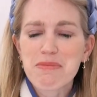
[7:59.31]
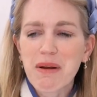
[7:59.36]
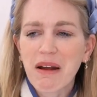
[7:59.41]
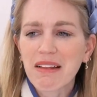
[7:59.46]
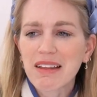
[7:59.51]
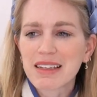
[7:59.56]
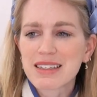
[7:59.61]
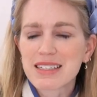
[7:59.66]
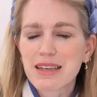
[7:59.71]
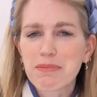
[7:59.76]

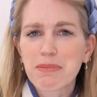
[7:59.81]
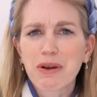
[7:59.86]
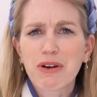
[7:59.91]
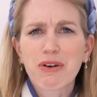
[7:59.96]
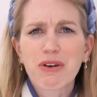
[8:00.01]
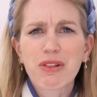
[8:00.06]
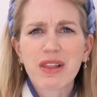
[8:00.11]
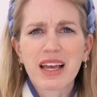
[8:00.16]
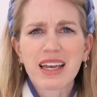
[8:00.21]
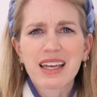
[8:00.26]
probably
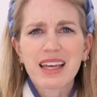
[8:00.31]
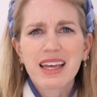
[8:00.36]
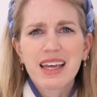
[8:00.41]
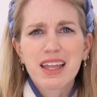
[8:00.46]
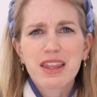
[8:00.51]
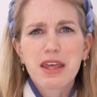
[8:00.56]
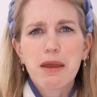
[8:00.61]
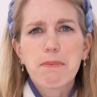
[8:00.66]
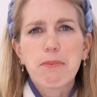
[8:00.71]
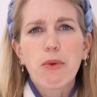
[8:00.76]
typical, like
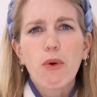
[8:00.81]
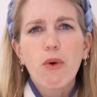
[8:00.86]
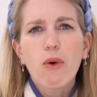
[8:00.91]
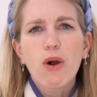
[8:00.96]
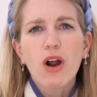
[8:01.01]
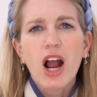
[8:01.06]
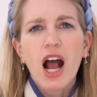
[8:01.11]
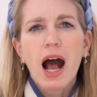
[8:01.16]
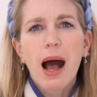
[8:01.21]
they pour